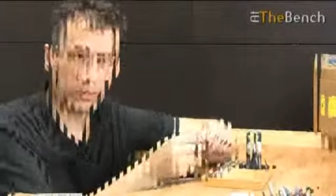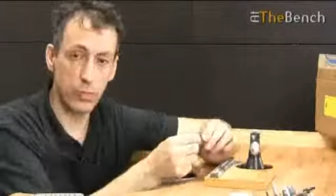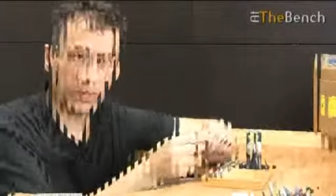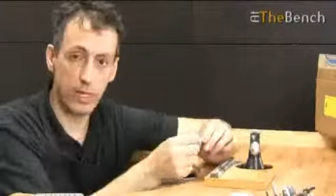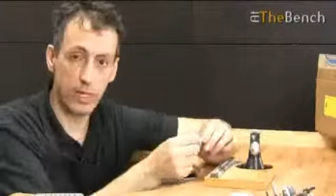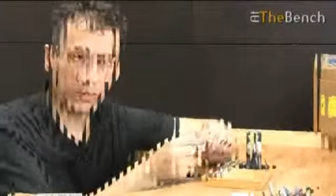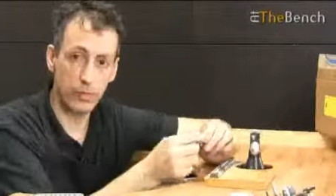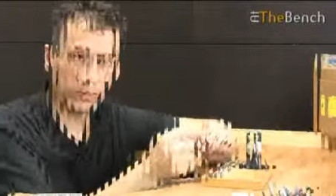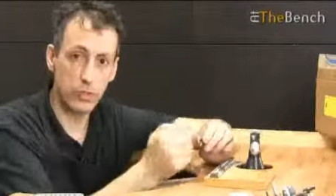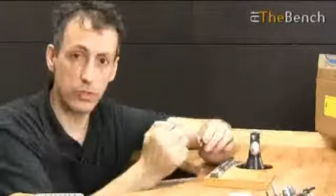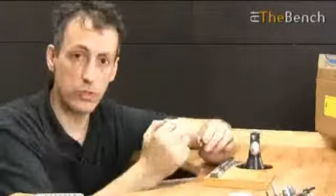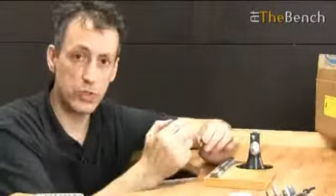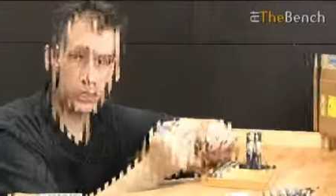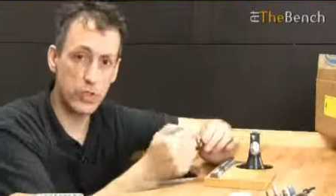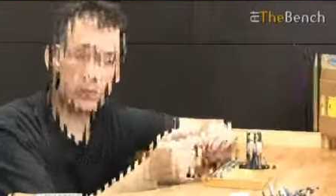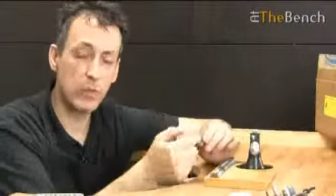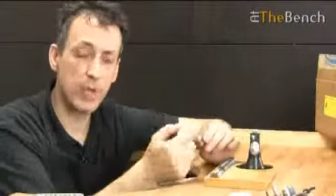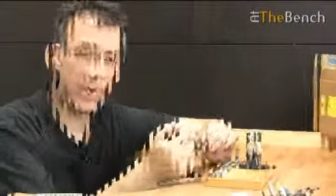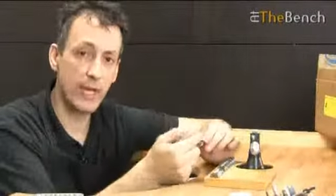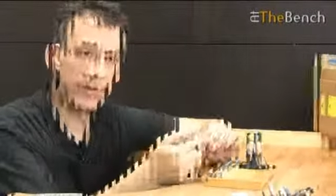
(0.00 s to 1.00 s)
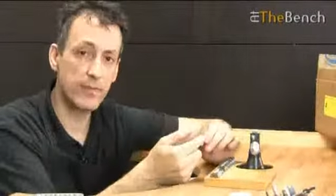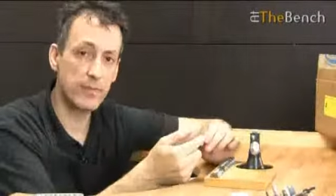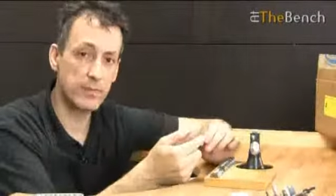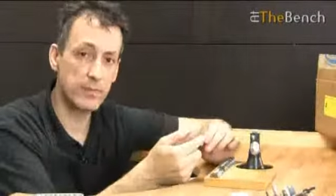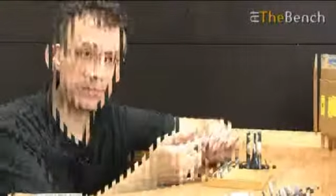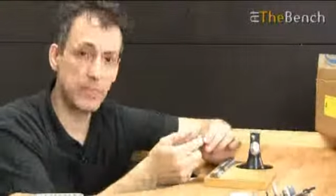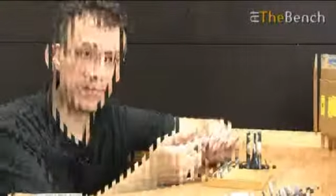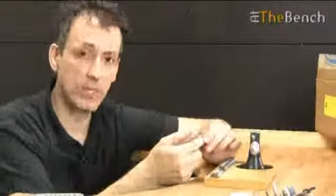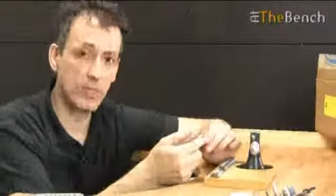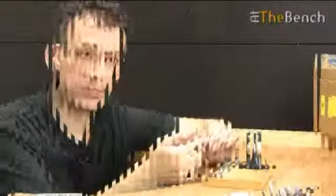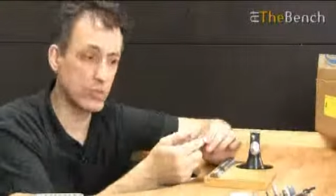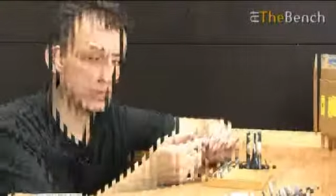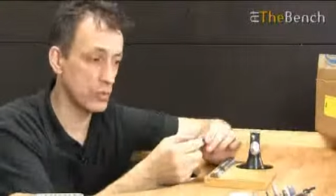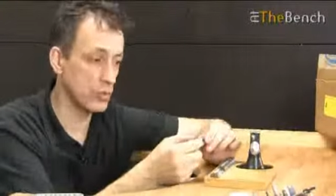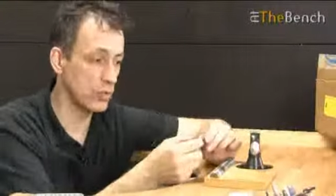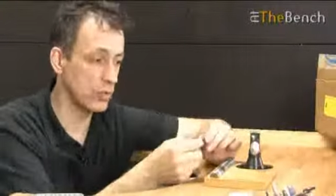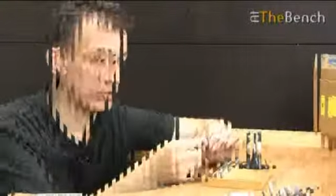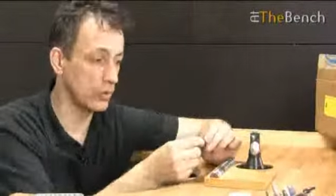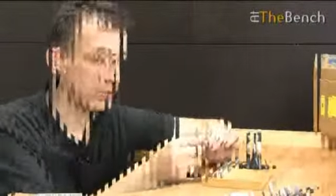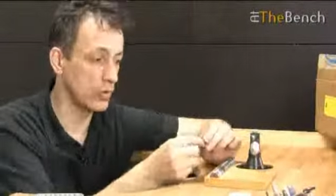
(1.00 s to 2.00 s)
well, you do have to make
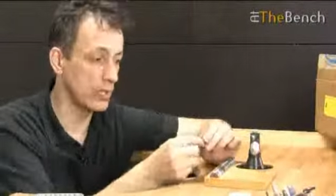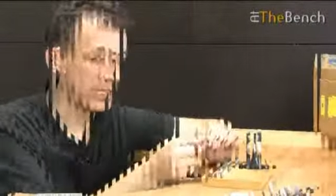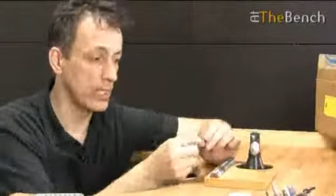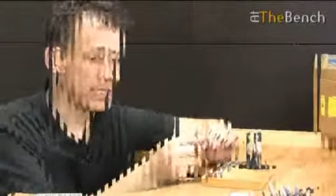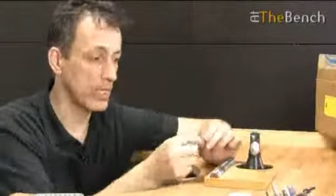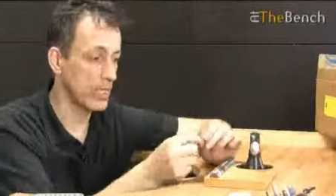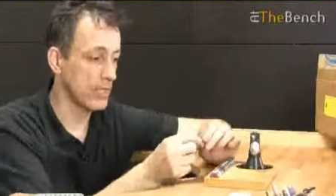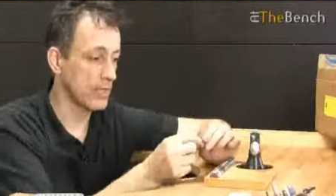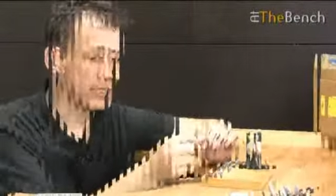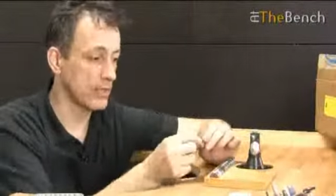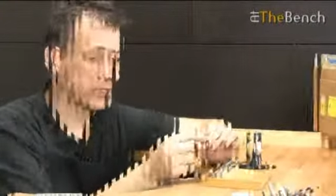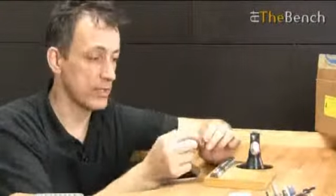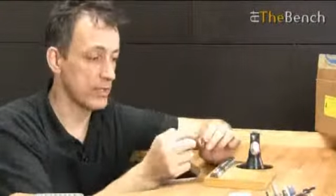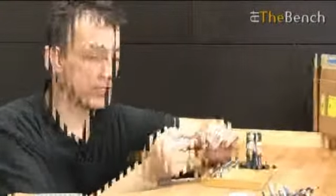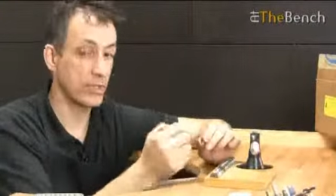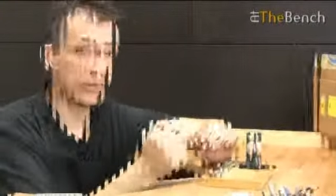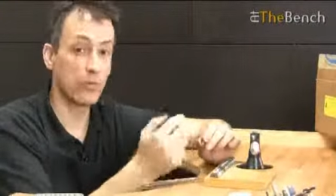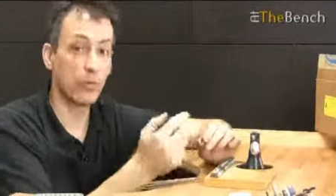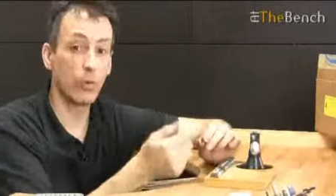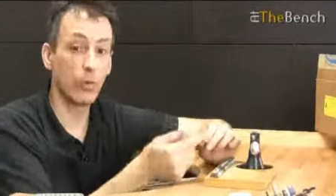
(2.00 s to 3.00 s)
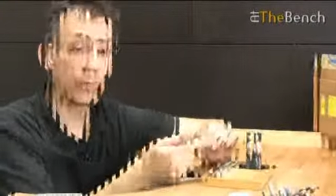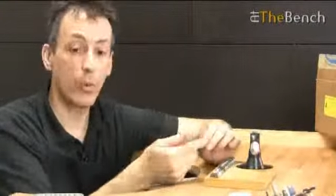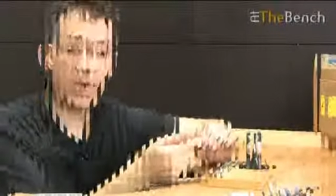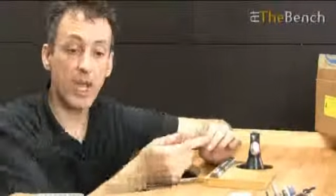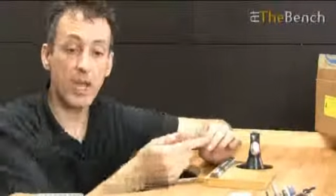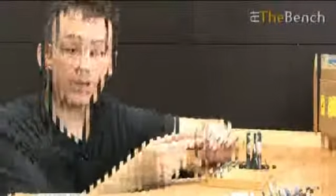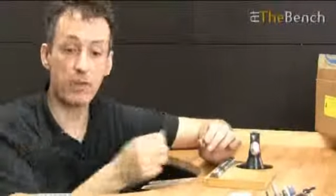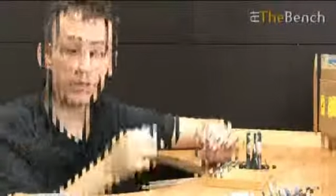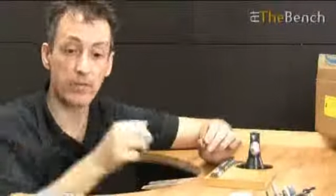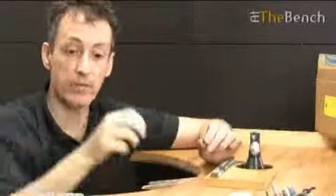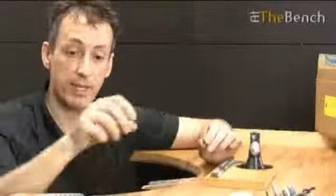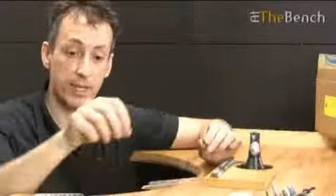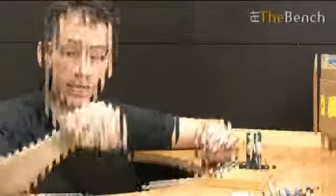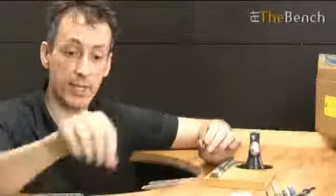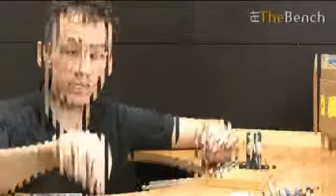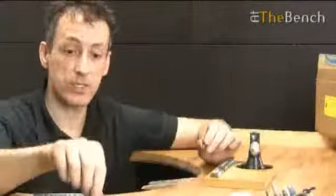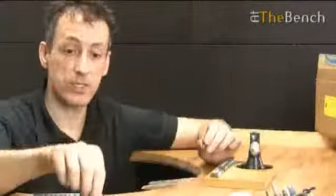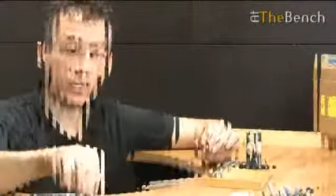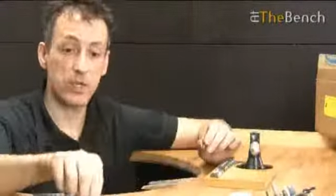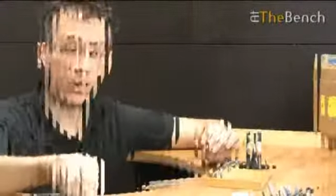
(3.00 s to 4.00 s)
sure that you're aware of
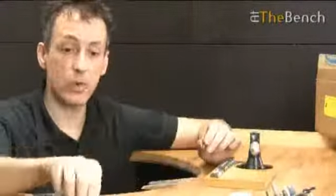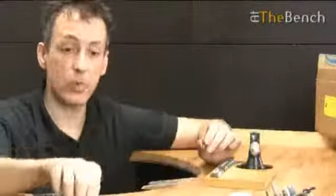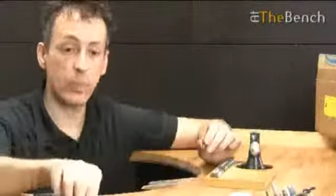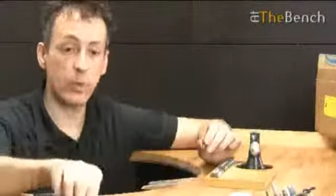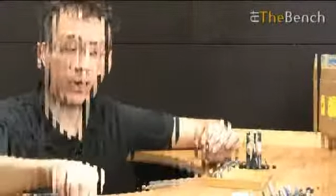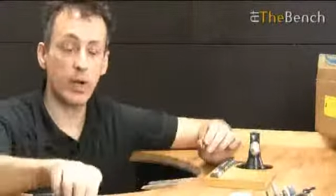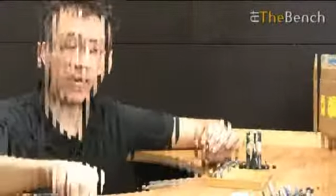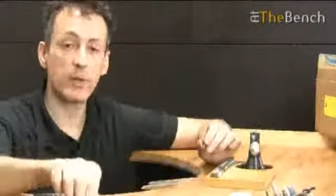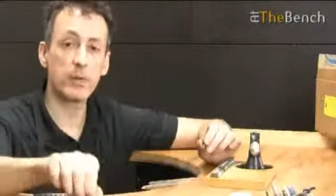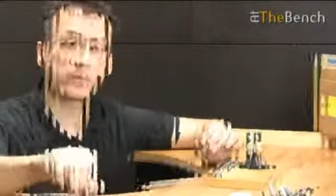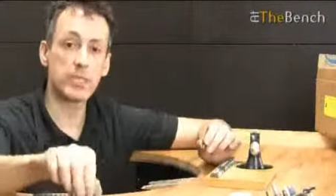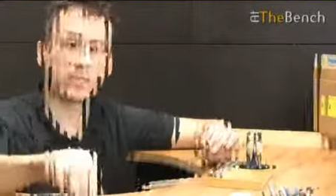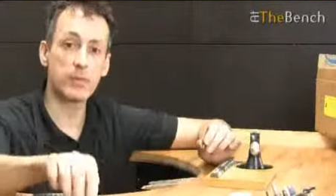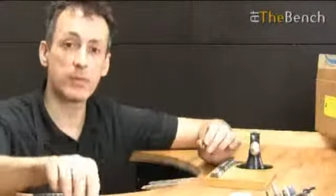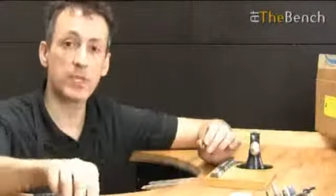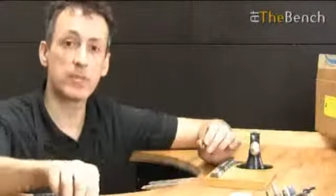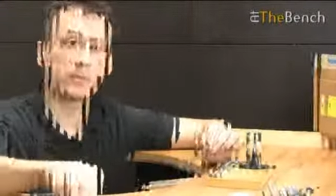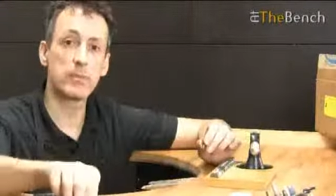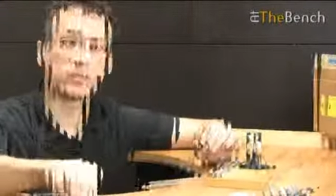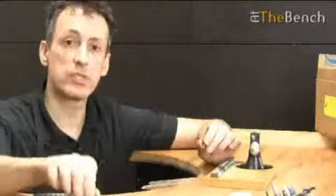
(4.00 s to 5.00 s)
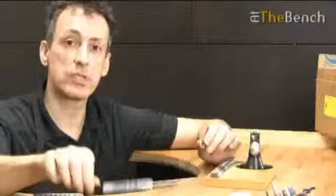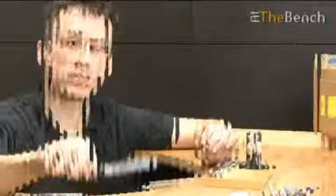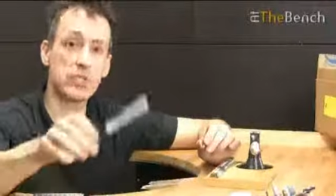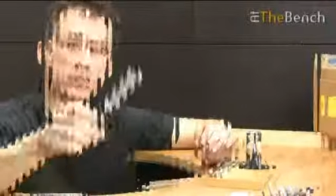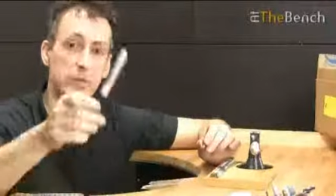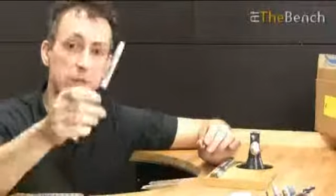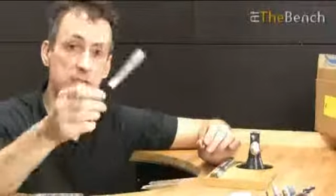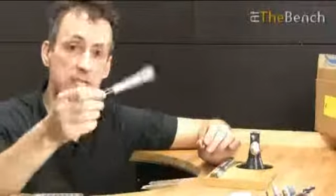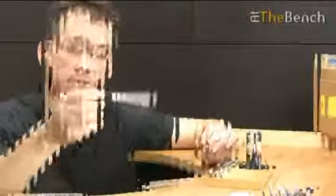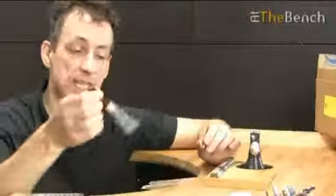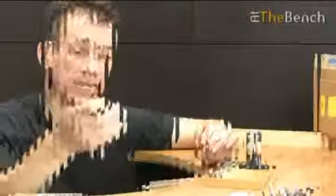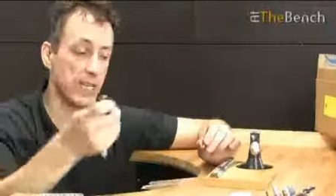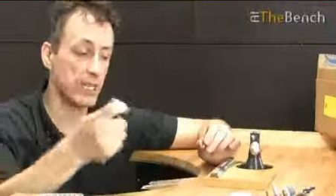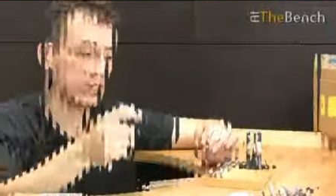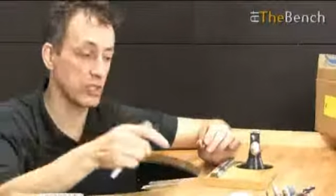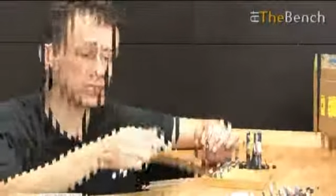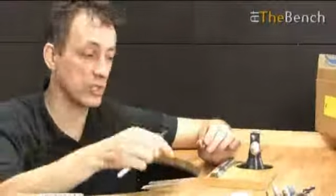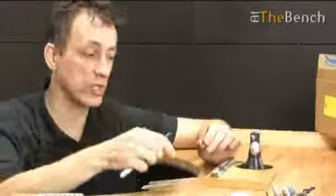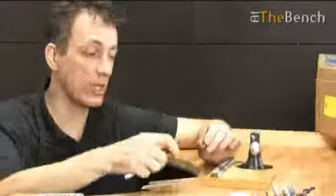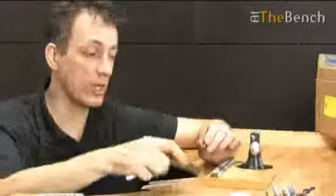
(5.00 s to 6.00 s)
that. What I would sometimes do is get
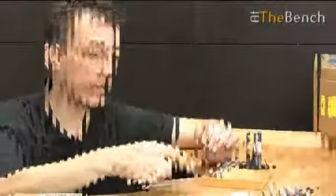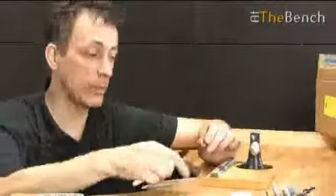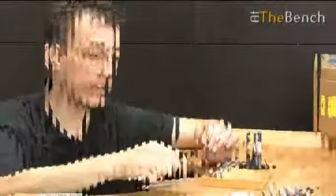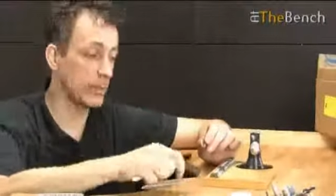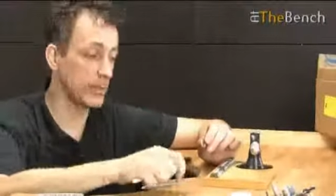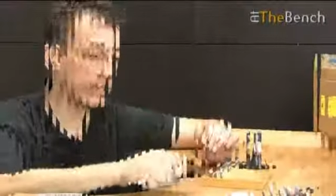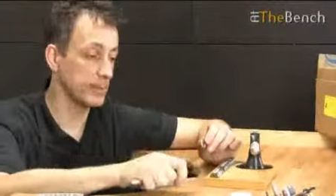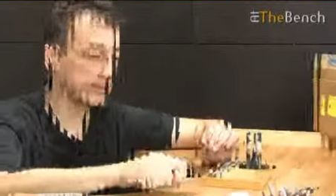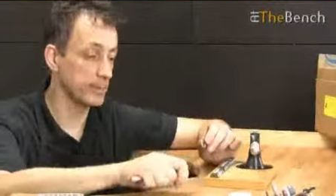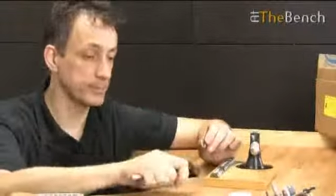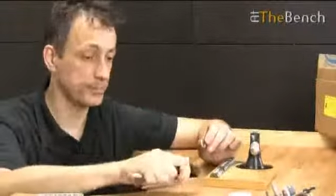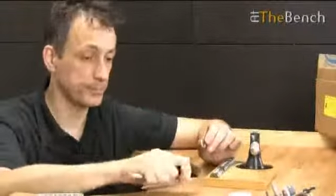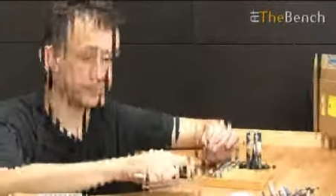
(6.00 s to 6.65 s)
a Sharpie